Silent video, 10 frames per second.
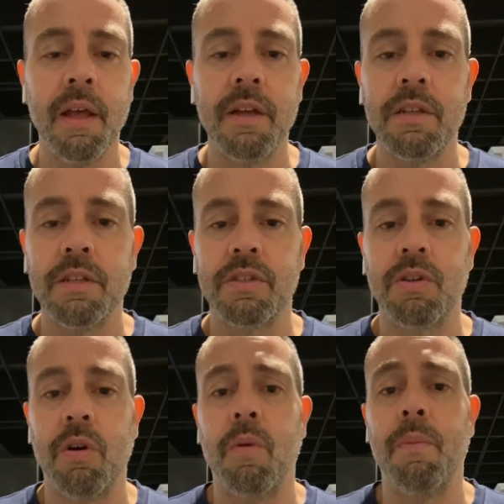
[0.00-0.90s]

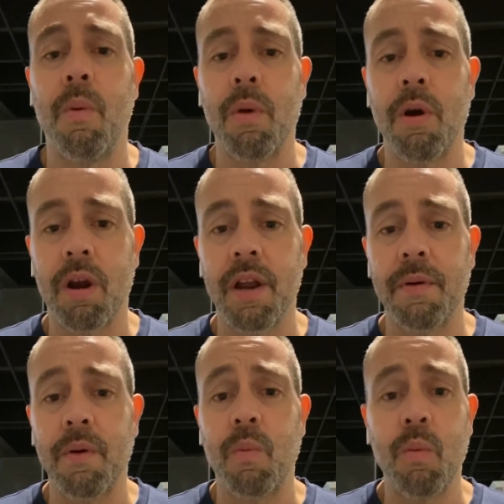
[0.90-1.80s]
So, but we
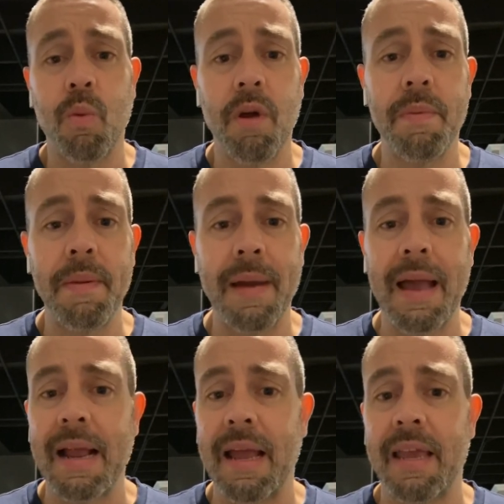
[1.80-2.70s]
will be
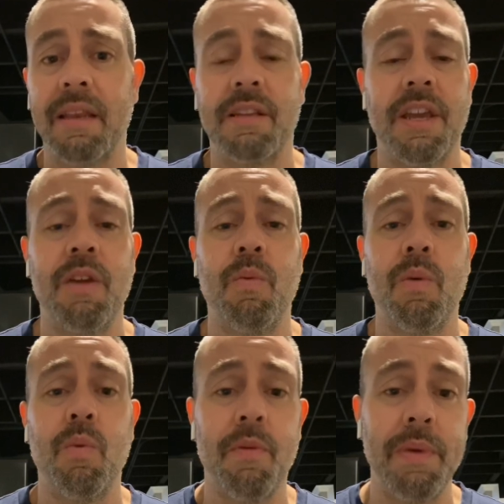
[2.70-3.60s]
back. I can tell you, we
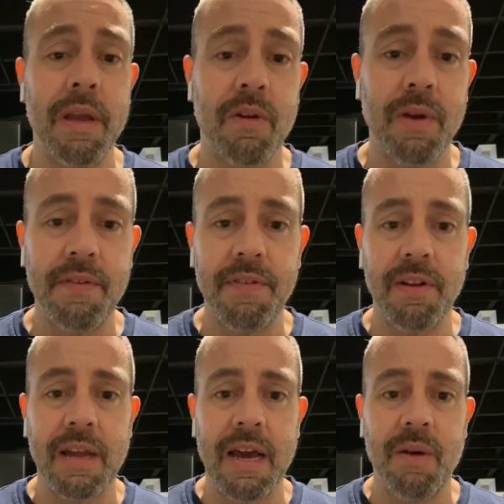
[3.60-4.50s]
will be in
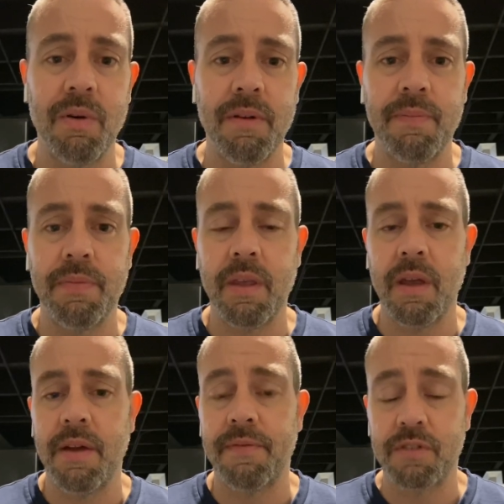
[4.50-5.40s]
Greenfield, Iowa,
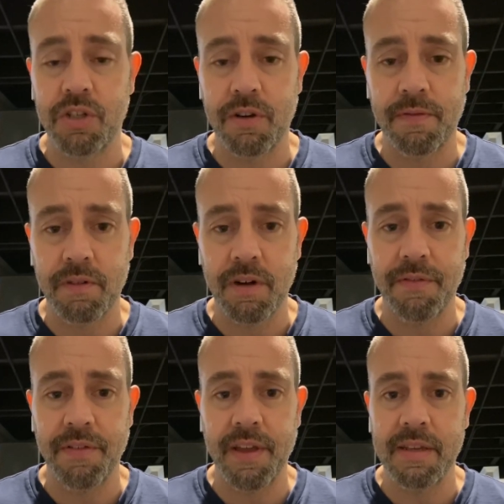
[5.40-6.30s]
for sure for an
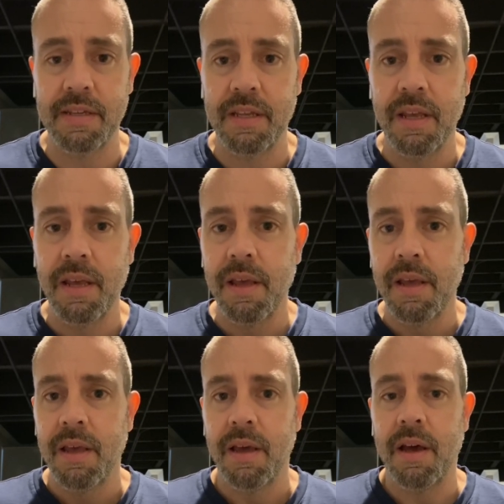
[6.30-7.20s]
event
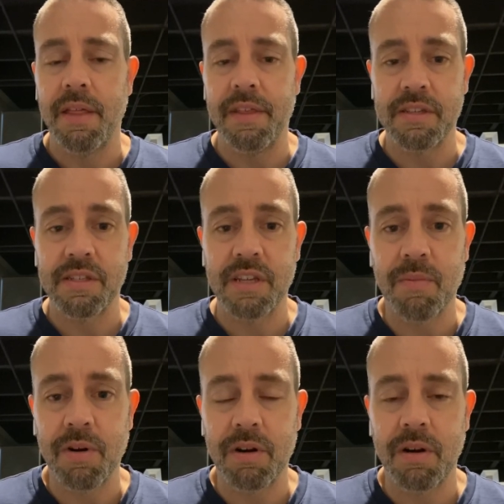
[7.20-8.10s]
this
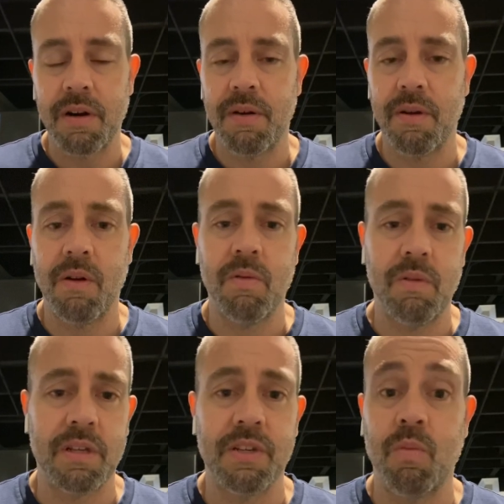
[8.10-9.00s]
summer.
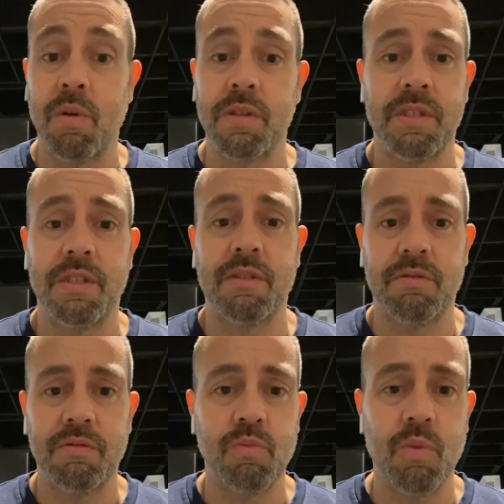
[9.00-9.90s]
Like I said, once
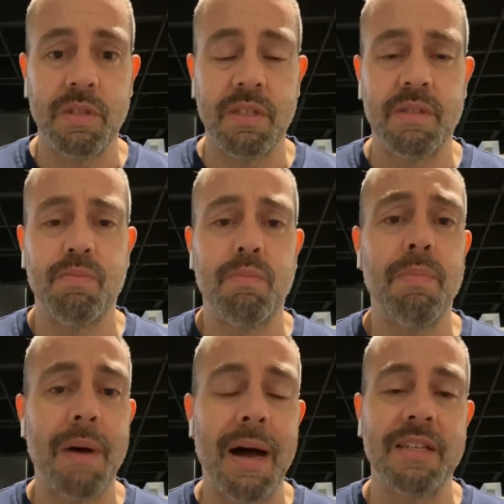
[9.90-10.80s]
it's
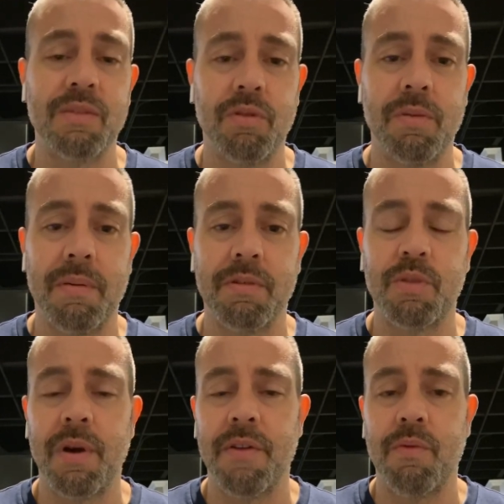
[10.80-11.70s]
possible to be able to
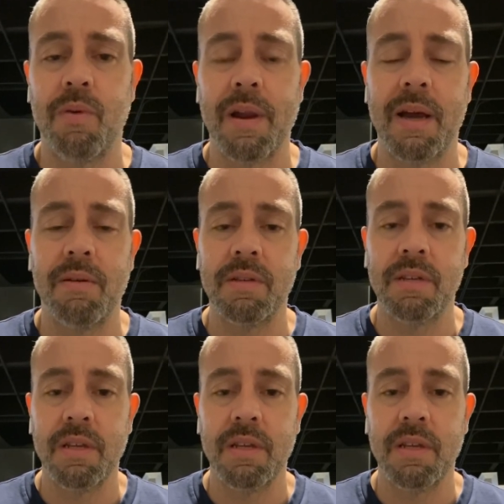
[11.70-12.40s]
spread everyone out.